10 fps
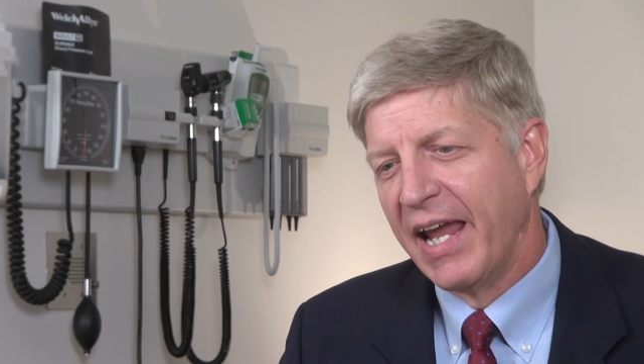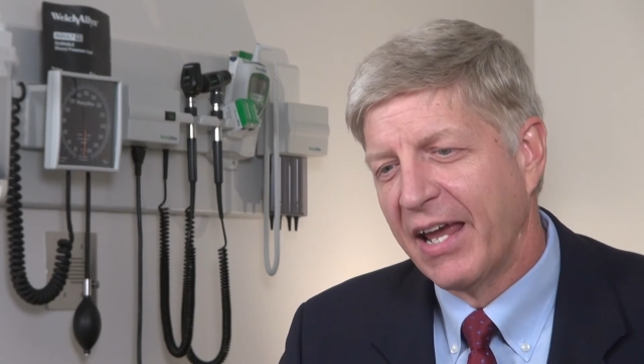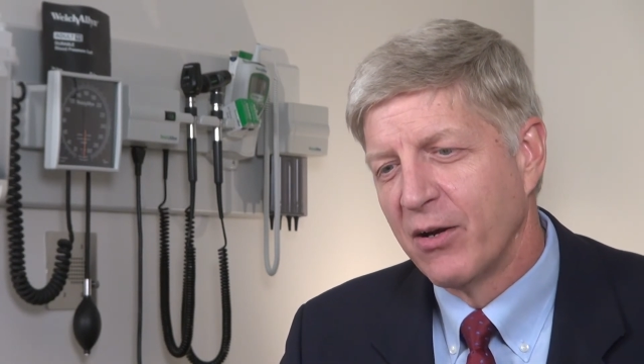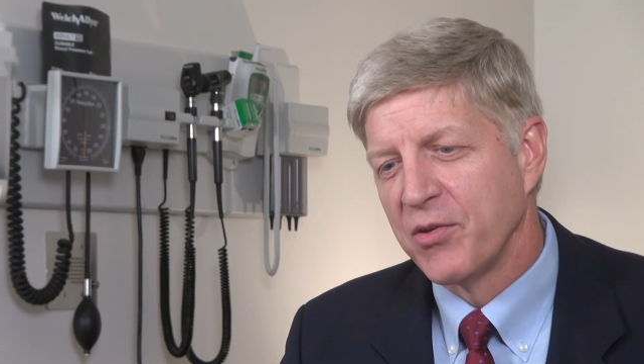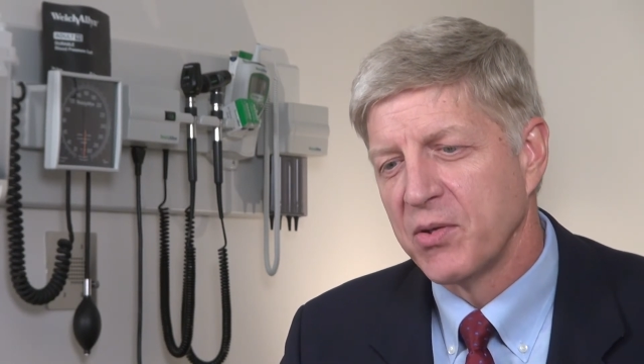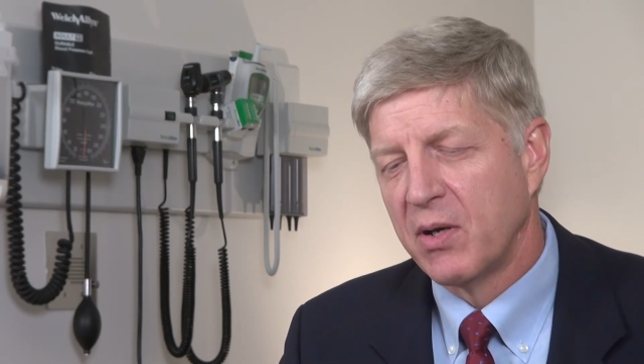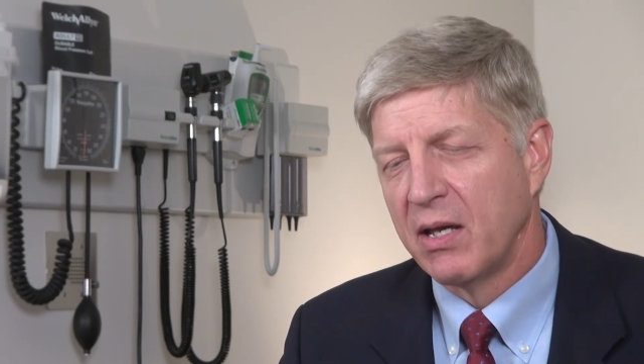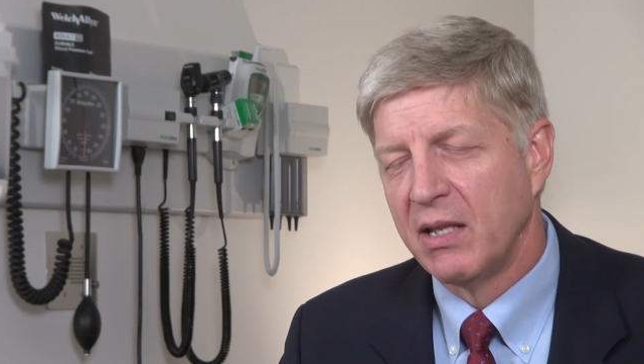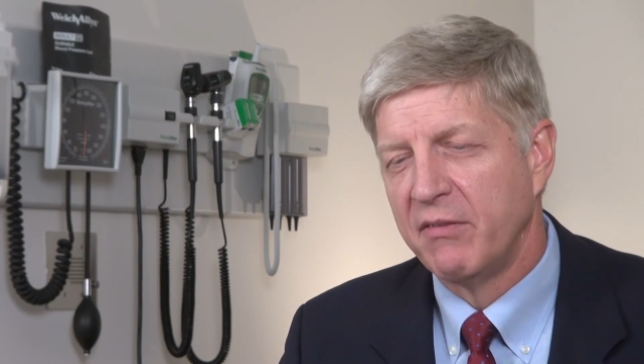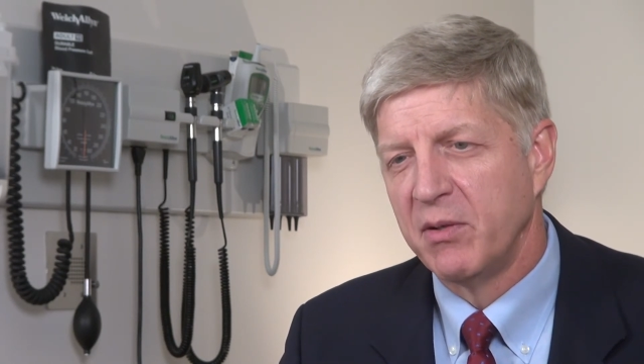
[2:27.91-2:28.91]
and also I
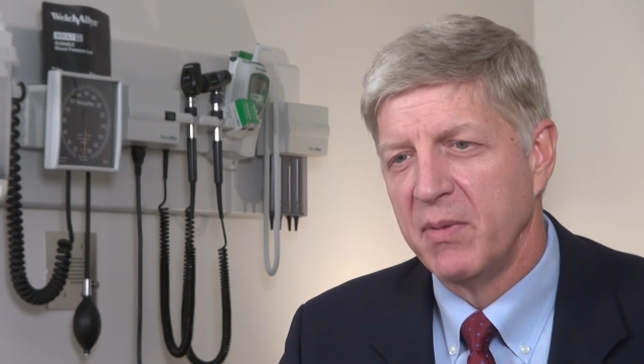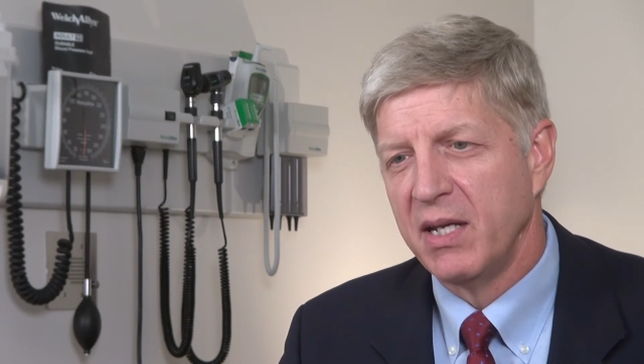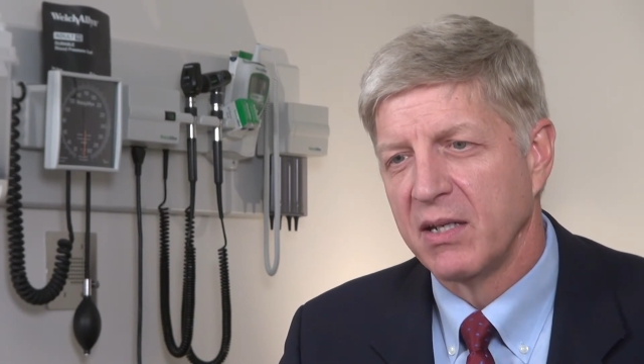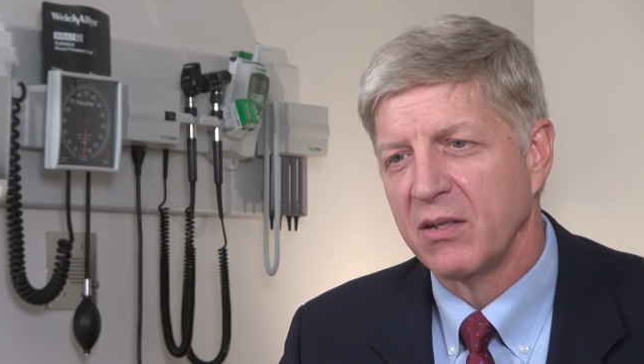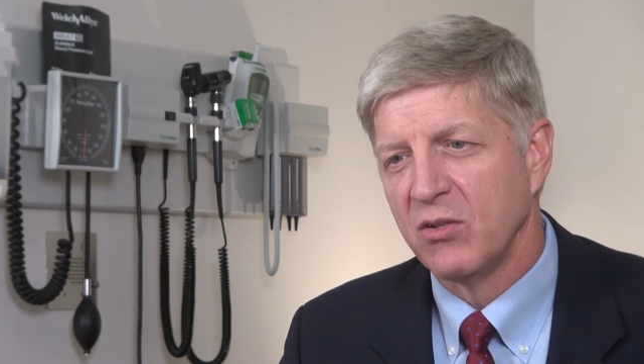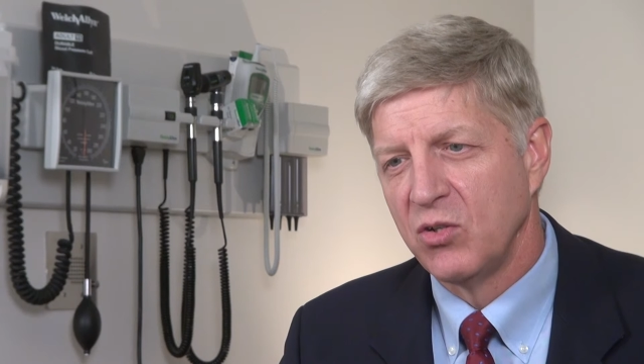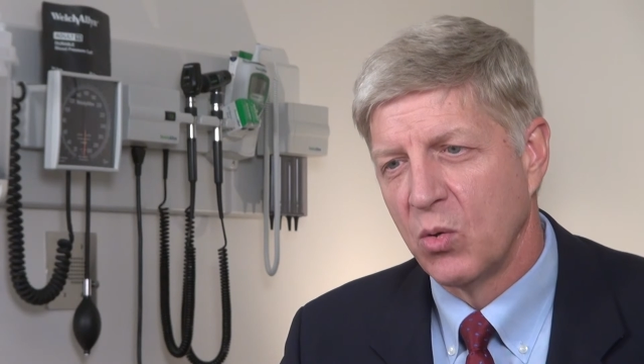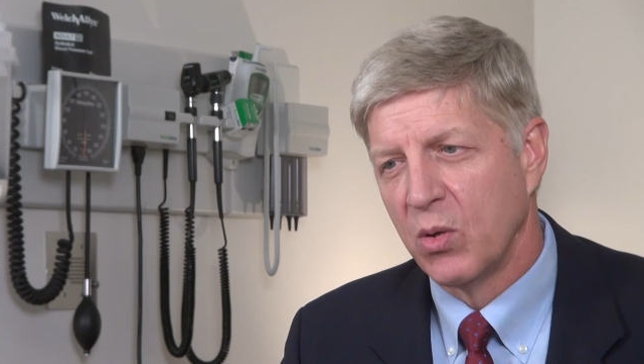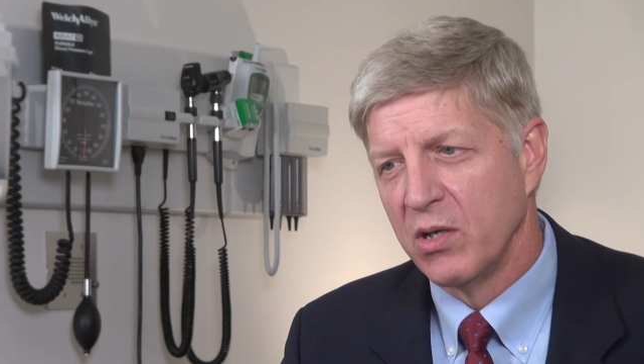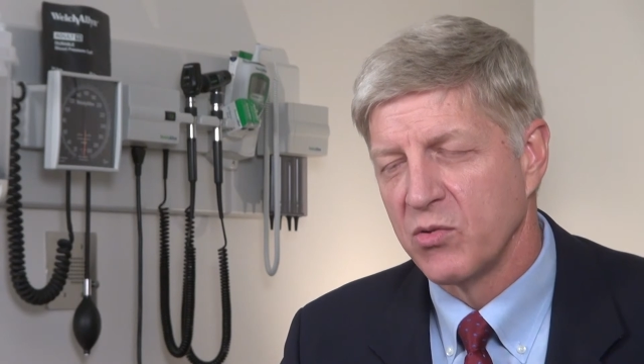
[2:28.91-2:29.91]
love to make
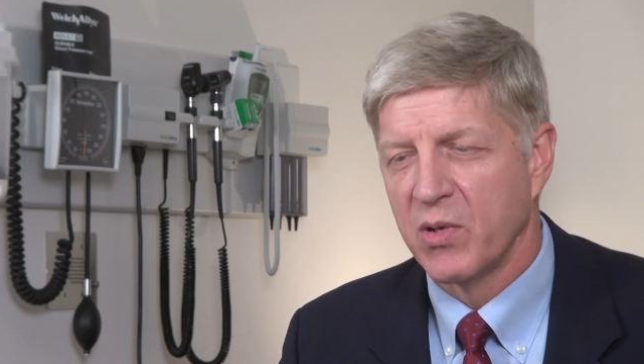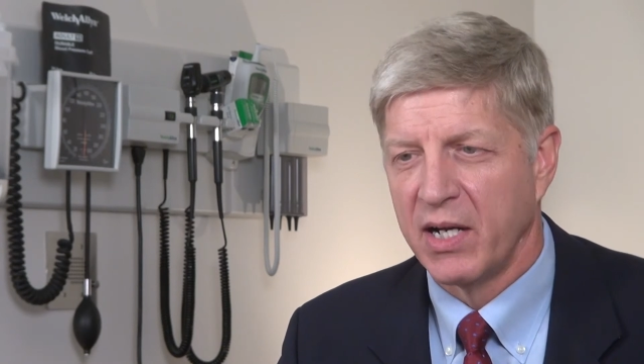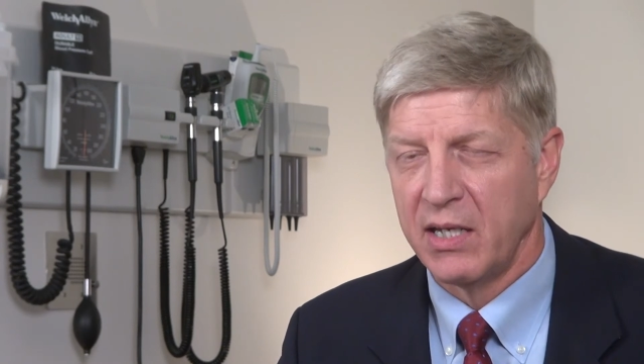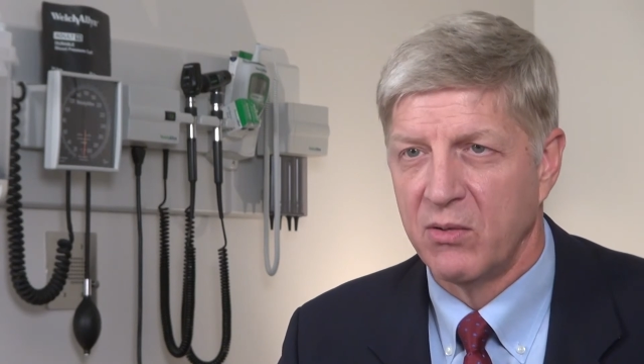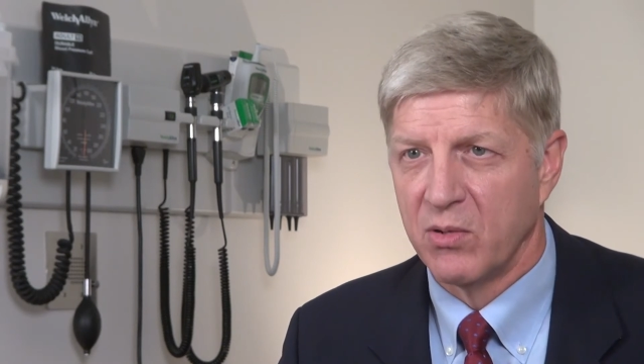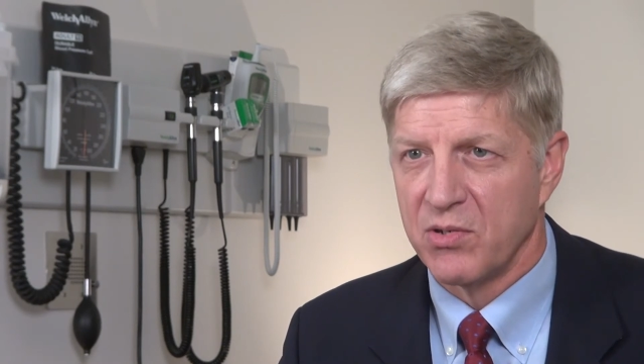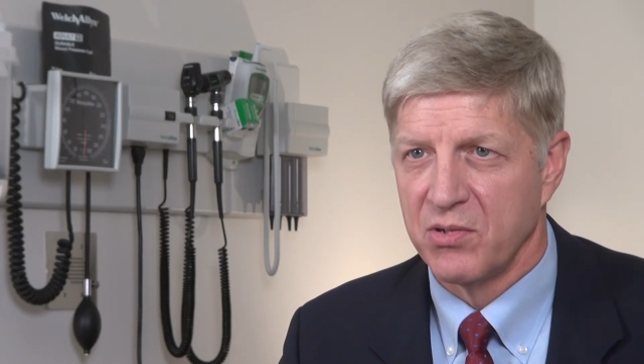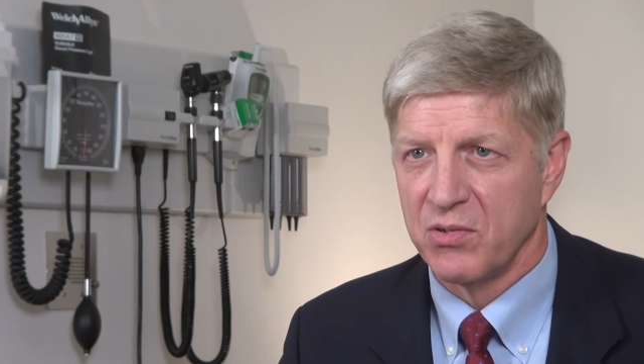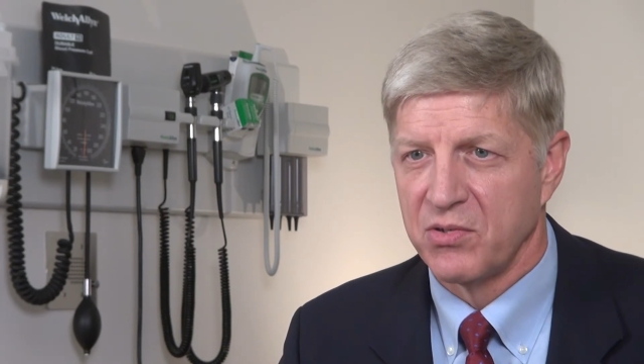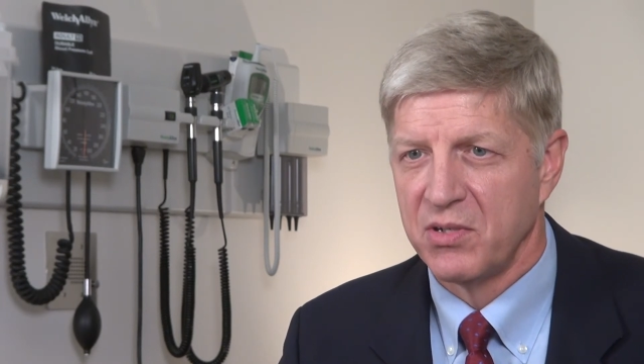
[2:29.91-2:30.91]
toys, rocking
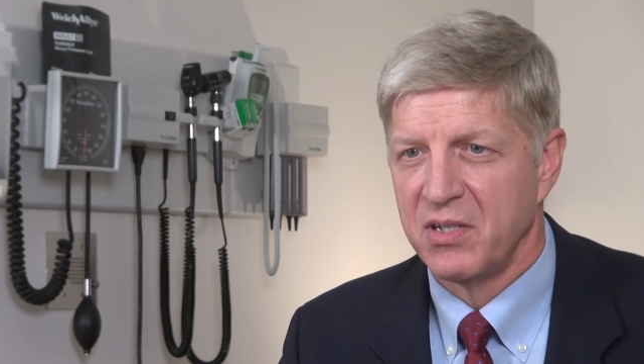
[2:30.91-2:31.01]
horses,